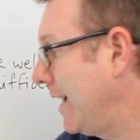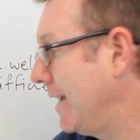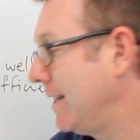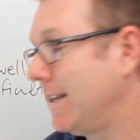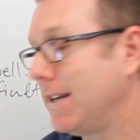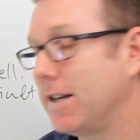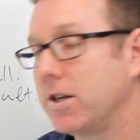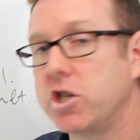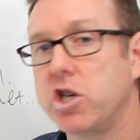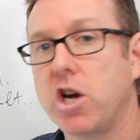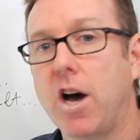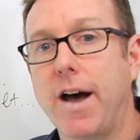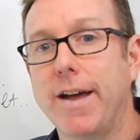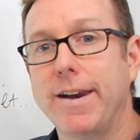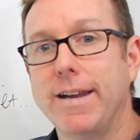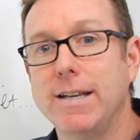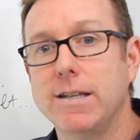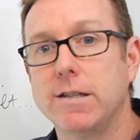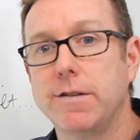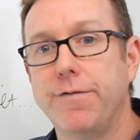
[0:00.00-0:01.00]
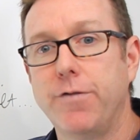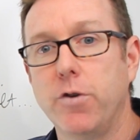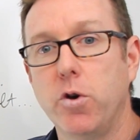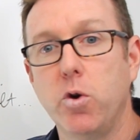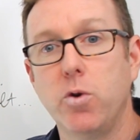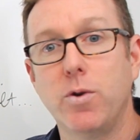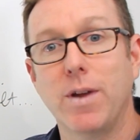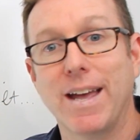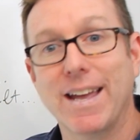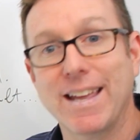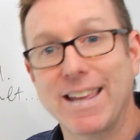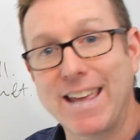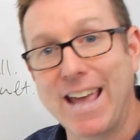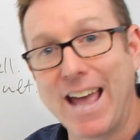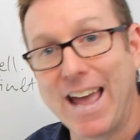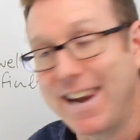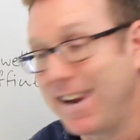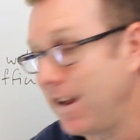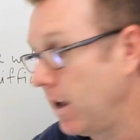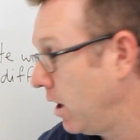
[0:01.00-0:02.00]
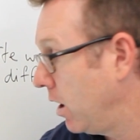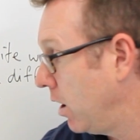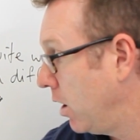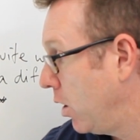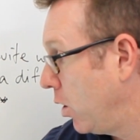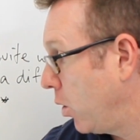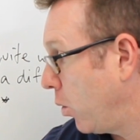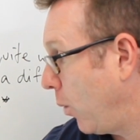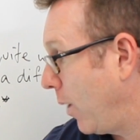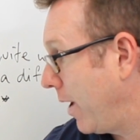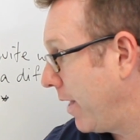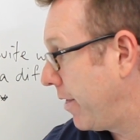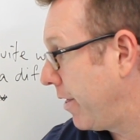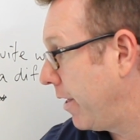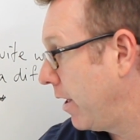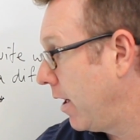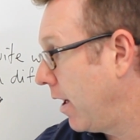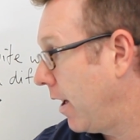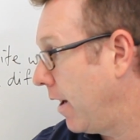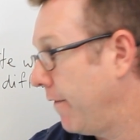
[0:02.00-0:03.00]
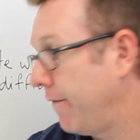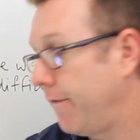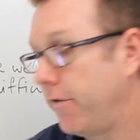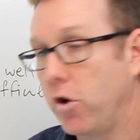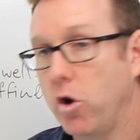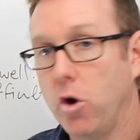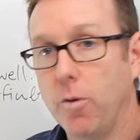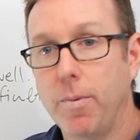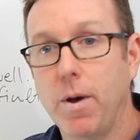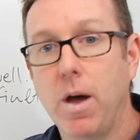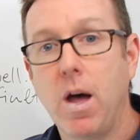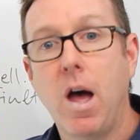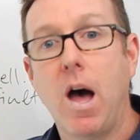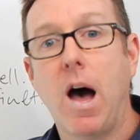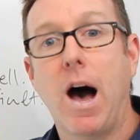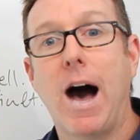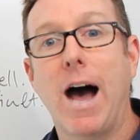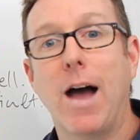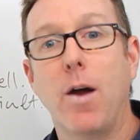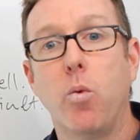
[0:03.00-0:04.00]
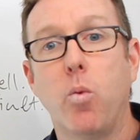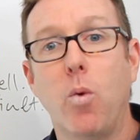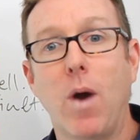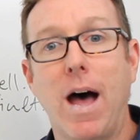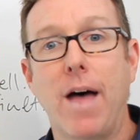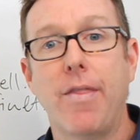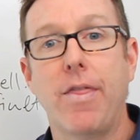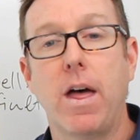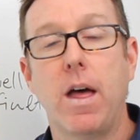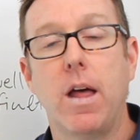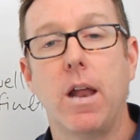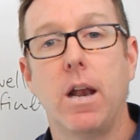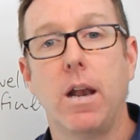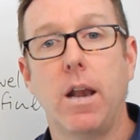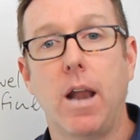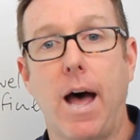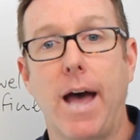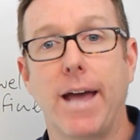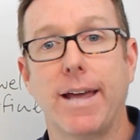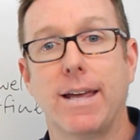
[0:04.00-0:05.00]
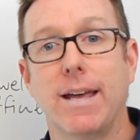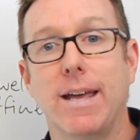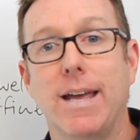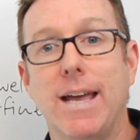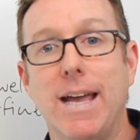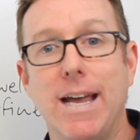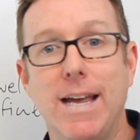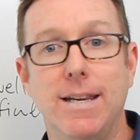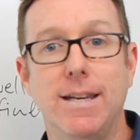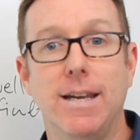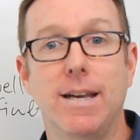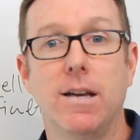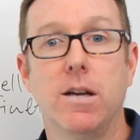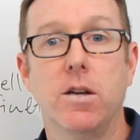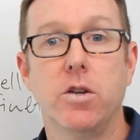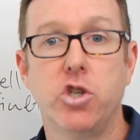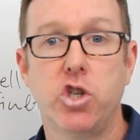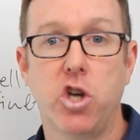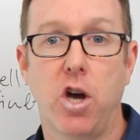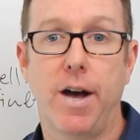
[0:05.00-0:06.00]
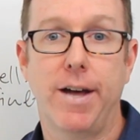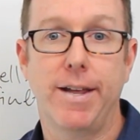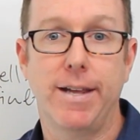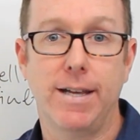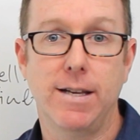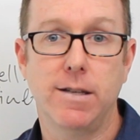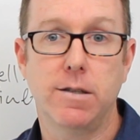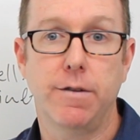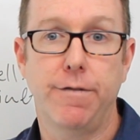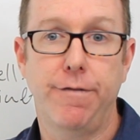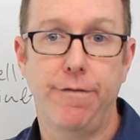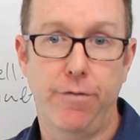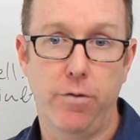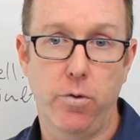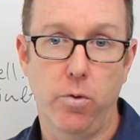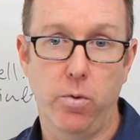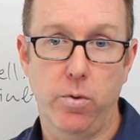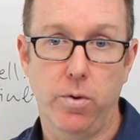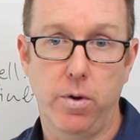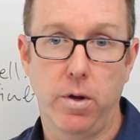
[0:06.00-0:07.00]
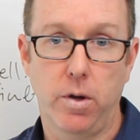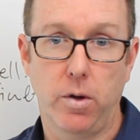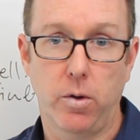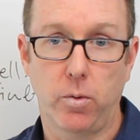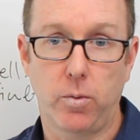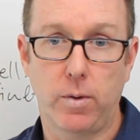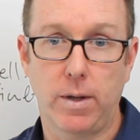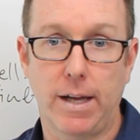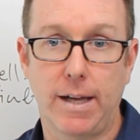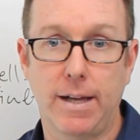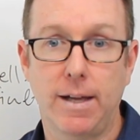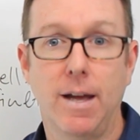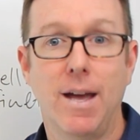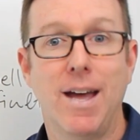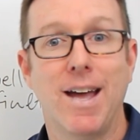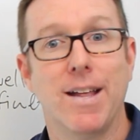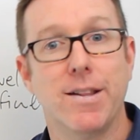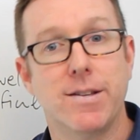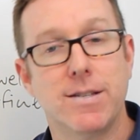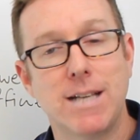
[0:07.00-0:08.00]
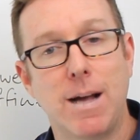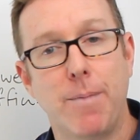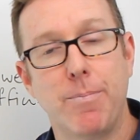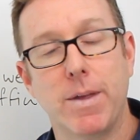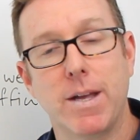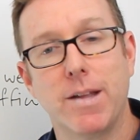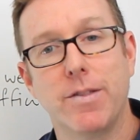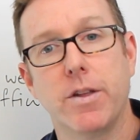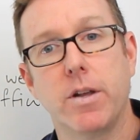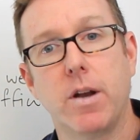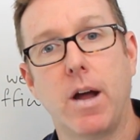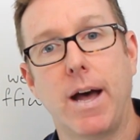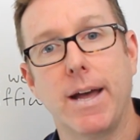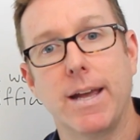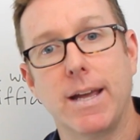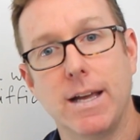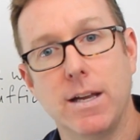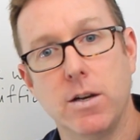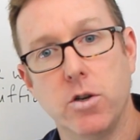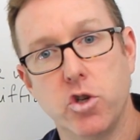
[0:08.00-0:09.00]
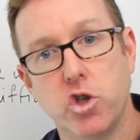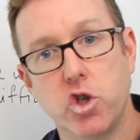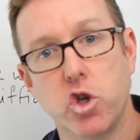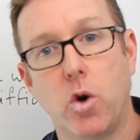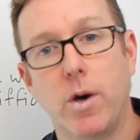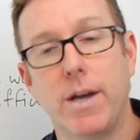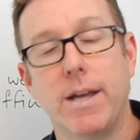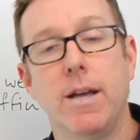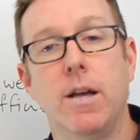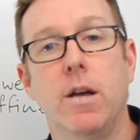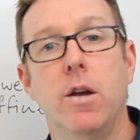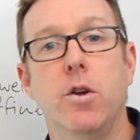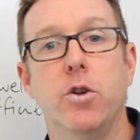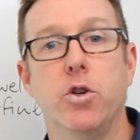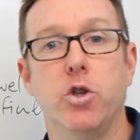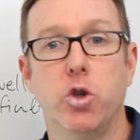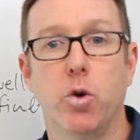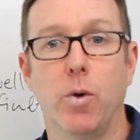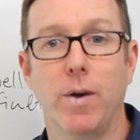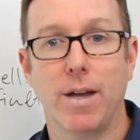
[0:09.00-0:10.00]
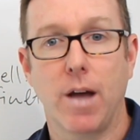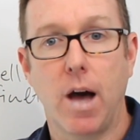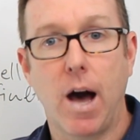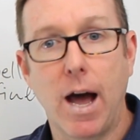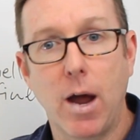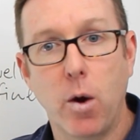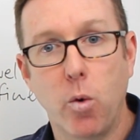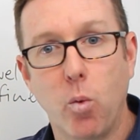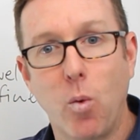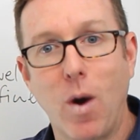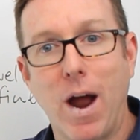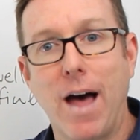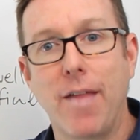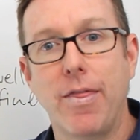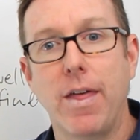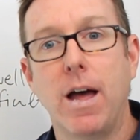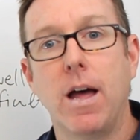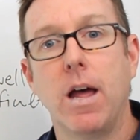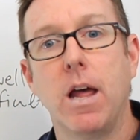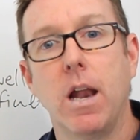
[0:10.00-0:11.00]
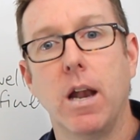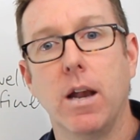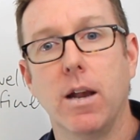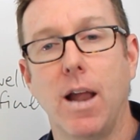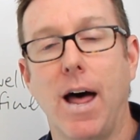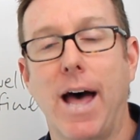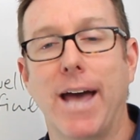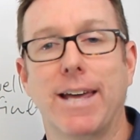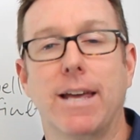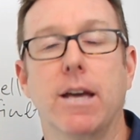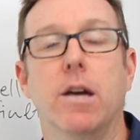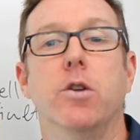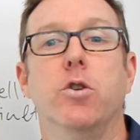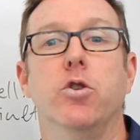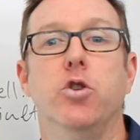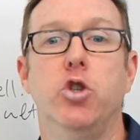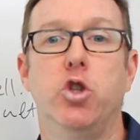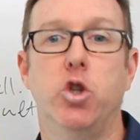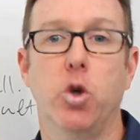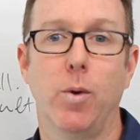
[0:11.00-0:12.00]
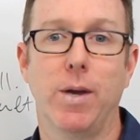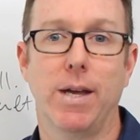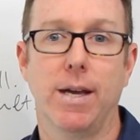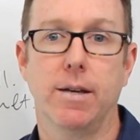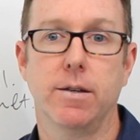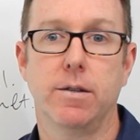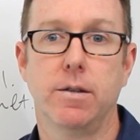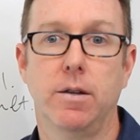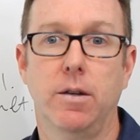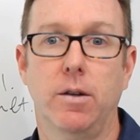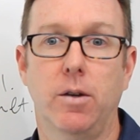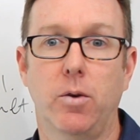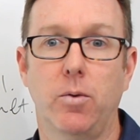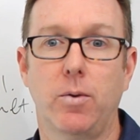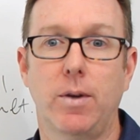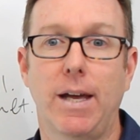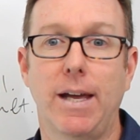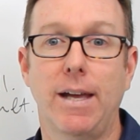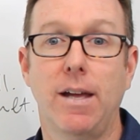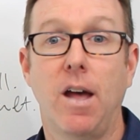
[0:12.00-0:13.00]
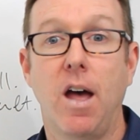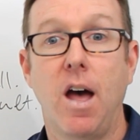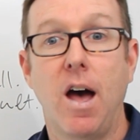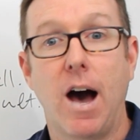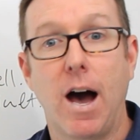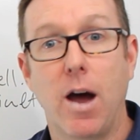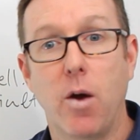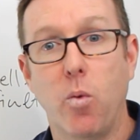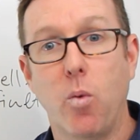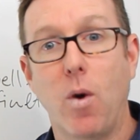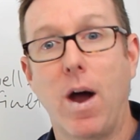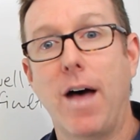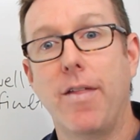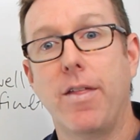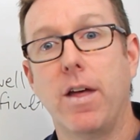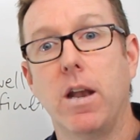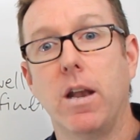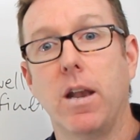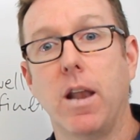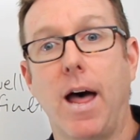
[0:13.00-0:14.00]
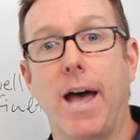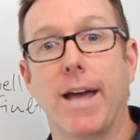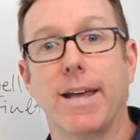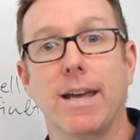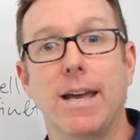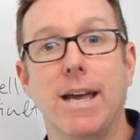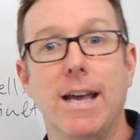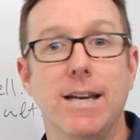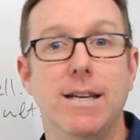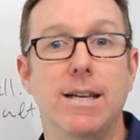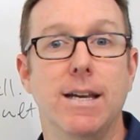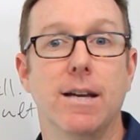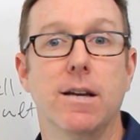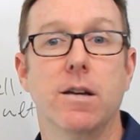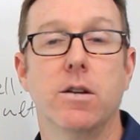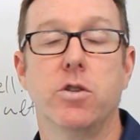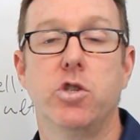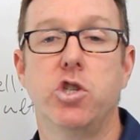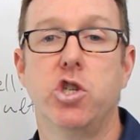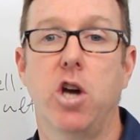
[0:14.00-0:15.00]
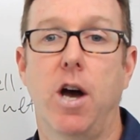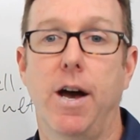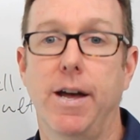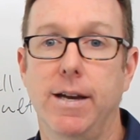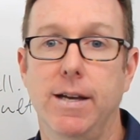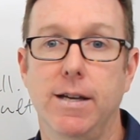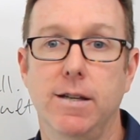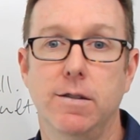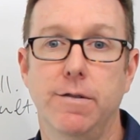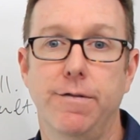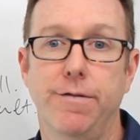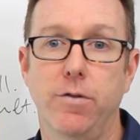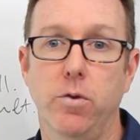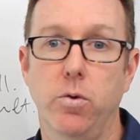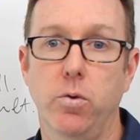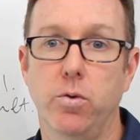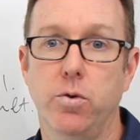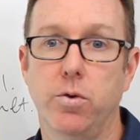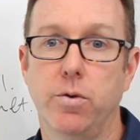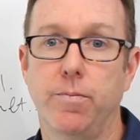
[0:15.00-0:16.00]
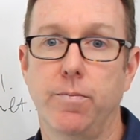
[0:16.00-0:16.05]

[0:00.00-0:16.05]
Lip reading: eating Chinese food, again with a verb. I rather like eating Chinese food. Okay, it's something that I enjoy doing. I rather like doing it. Okay, I rather like eating Chinese food.